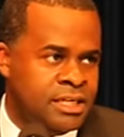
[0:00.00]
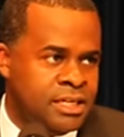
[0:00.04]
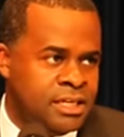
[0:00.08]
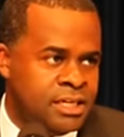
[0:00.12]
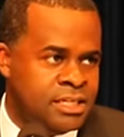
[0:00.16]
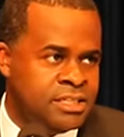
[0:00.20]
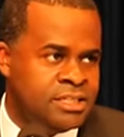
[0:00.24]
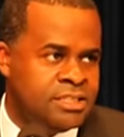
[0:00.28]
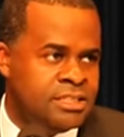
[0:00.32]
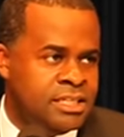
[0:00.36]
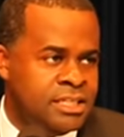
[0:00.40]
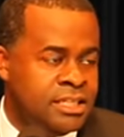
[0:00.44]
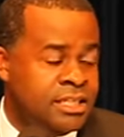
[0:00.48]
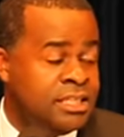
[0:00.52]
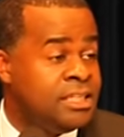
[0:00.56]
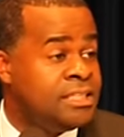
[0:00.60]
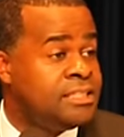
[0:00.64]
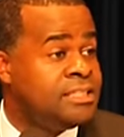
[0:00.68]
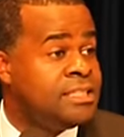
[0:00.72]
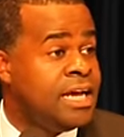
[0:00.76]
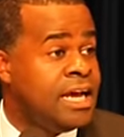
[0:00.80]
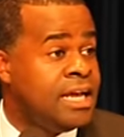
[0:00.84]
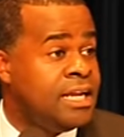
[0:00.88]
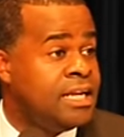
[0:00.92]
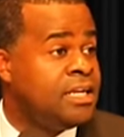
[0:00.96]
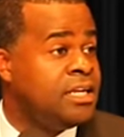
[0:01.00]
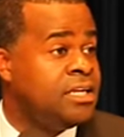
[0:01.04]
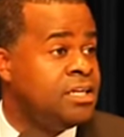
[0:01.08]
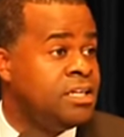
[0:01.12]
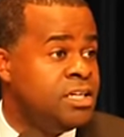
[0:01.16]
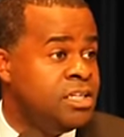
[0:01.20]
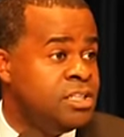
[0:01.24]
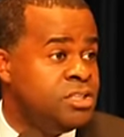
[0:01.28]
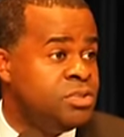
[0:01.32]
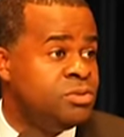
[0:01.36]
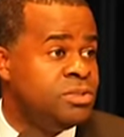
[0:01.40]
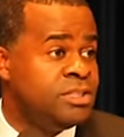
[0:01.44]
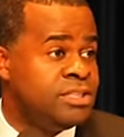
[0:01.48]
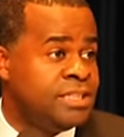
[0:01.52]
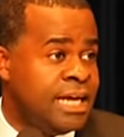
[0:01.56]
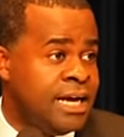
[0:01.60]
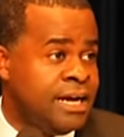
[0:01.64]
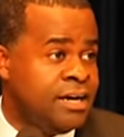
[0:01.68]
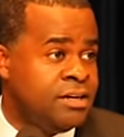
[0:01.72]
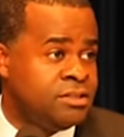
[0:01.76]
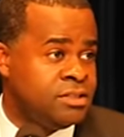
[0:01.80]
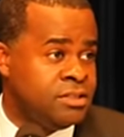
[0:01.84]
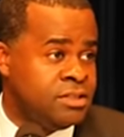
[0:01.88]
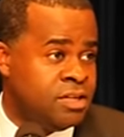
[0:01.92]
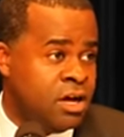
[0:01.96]
a city that's added
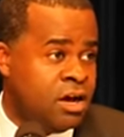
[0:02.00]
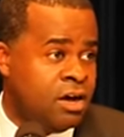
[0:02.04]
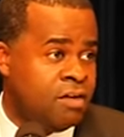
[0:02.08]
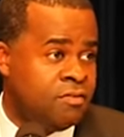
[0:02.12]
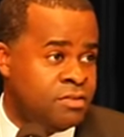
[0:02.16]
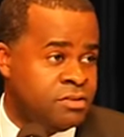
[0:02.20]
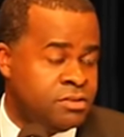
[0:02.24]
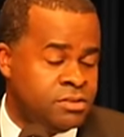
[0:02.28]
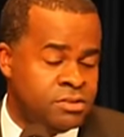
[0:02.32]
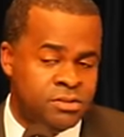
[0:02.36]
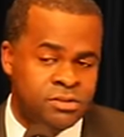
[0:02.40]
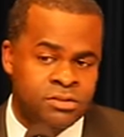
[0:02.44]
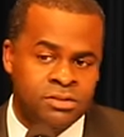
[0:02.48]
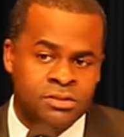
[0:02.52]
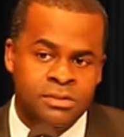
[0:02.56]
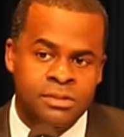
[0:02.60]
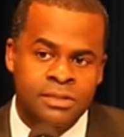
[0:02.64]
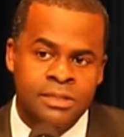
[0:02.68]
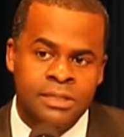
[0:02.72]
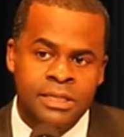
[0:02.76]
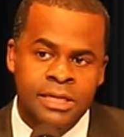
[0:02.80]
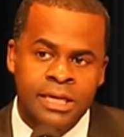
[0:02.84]
100,000 officers.